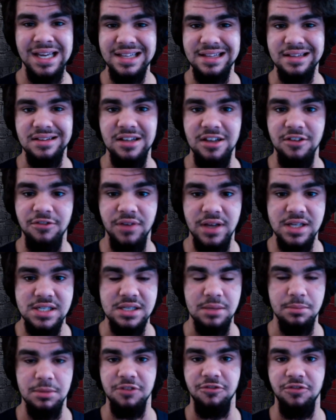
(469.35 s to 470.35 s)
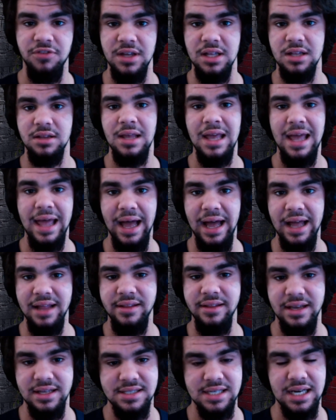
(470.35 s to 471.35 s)
the defense, the midfield,
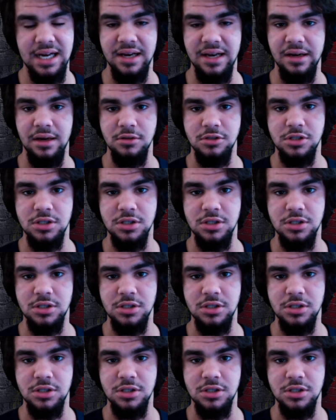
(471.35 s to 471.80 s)
and the attack now.